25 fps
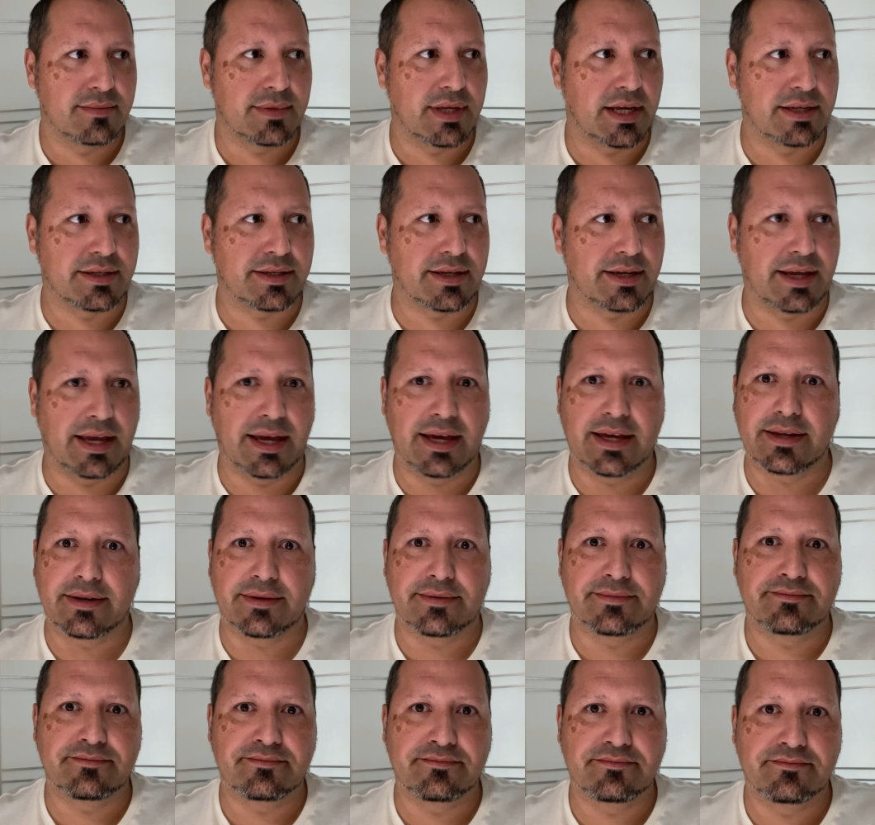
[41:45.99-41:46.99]
It's
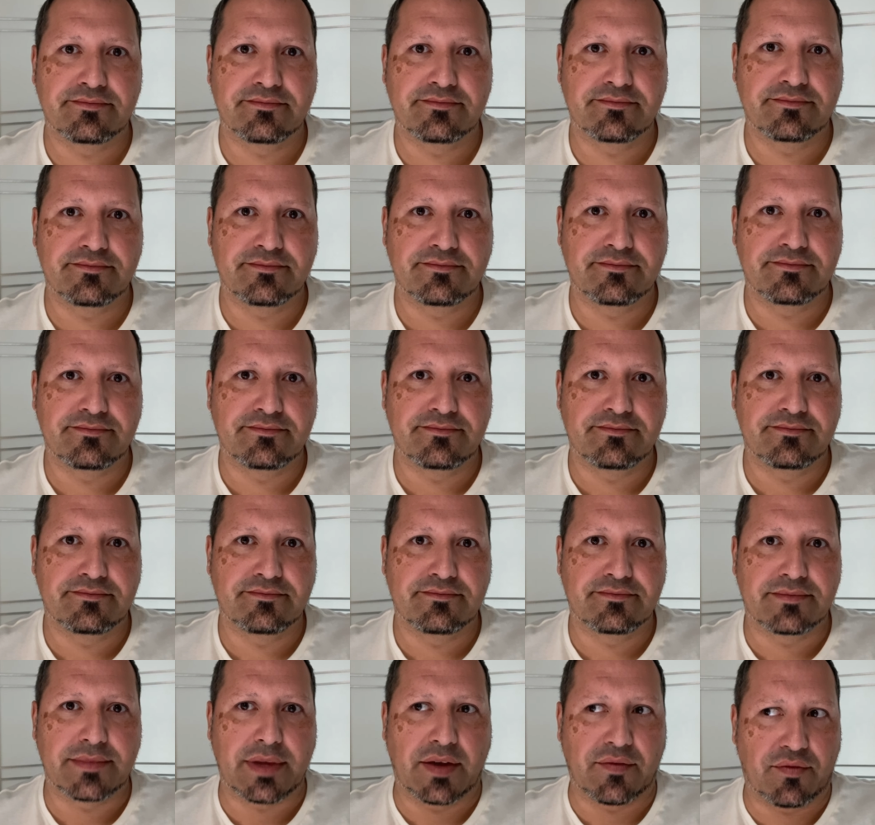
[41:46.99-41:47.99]
again
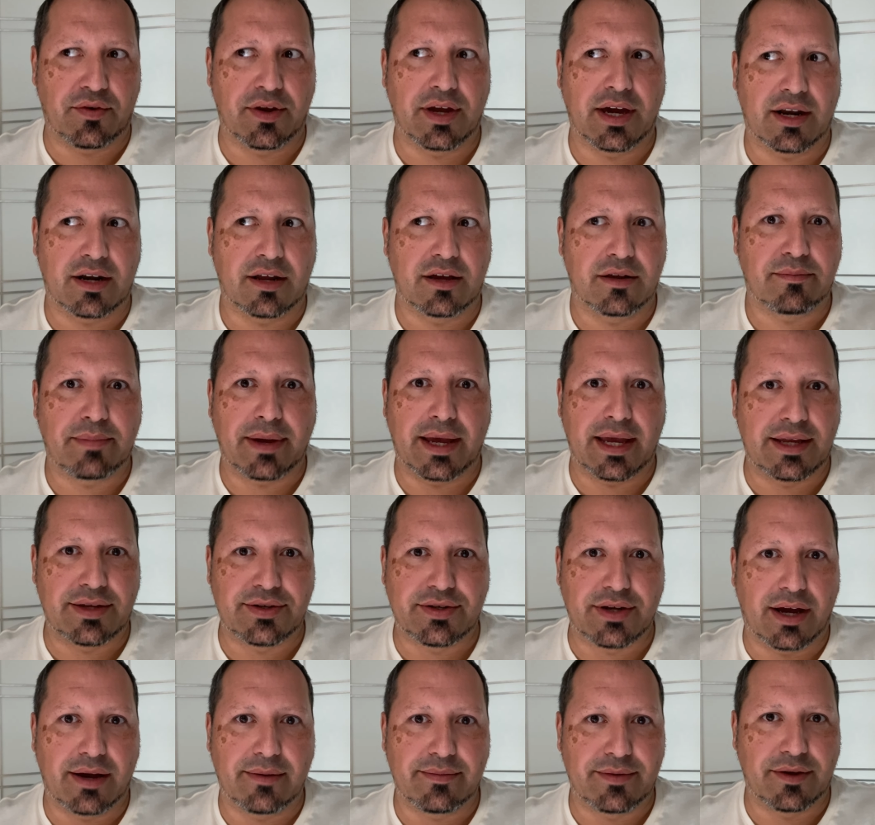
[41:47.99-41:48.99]
if you got a good paying
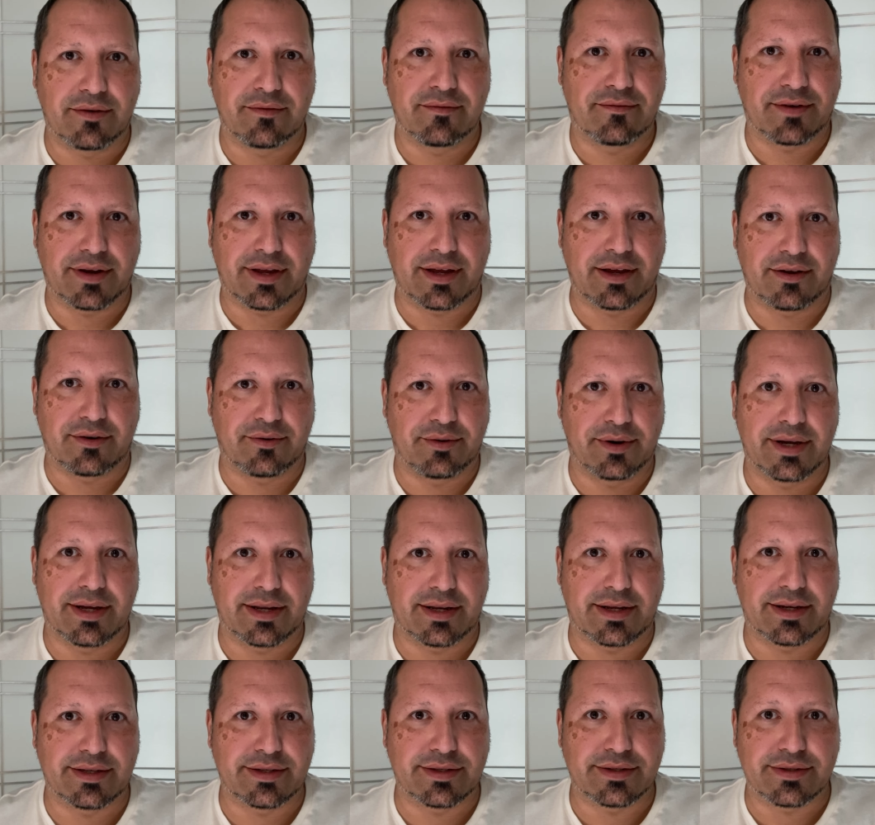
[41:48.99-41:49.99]
job, don't freaking
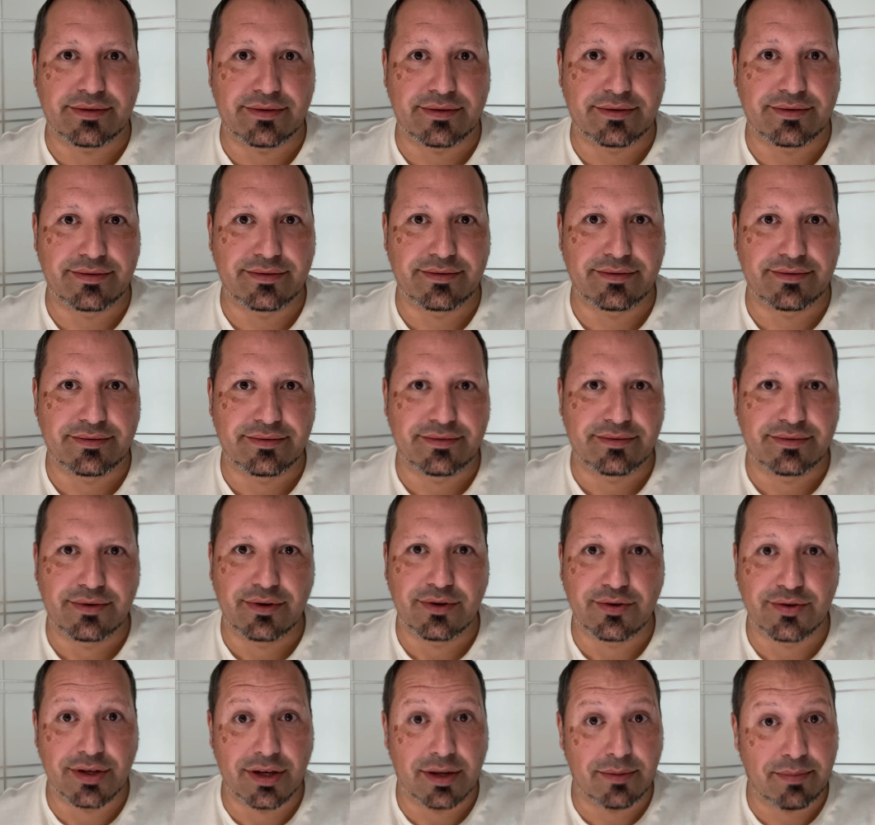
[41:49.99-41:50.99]
quit because
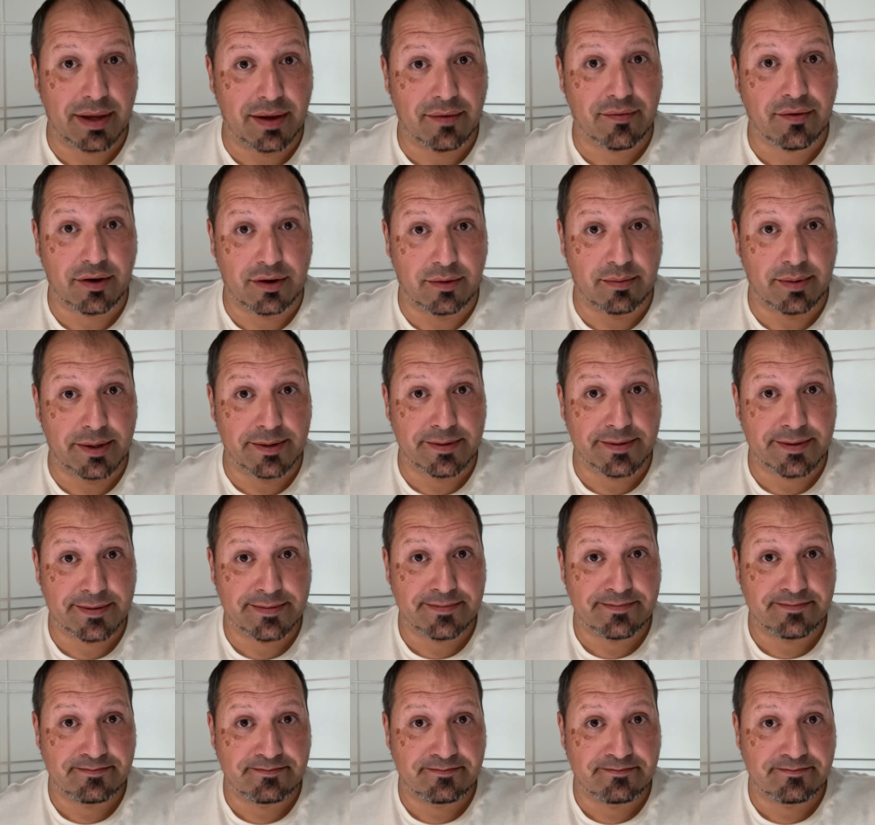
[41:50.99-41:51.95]
who's going to pay for your bills?